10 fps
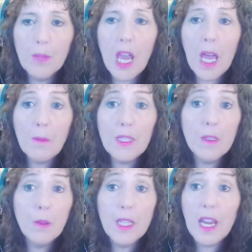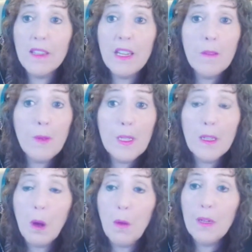Absolutely. And even
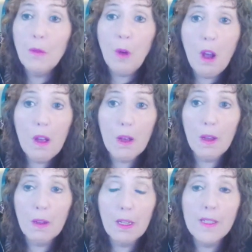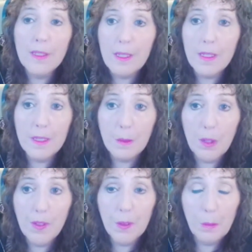going raw is easy
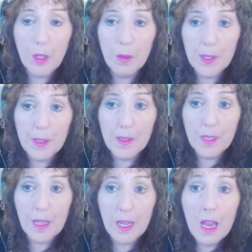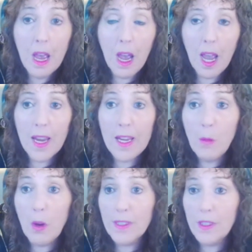with hypnosis. I
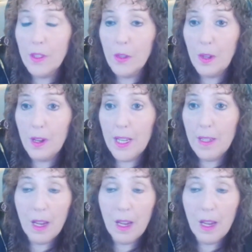wanted to try it.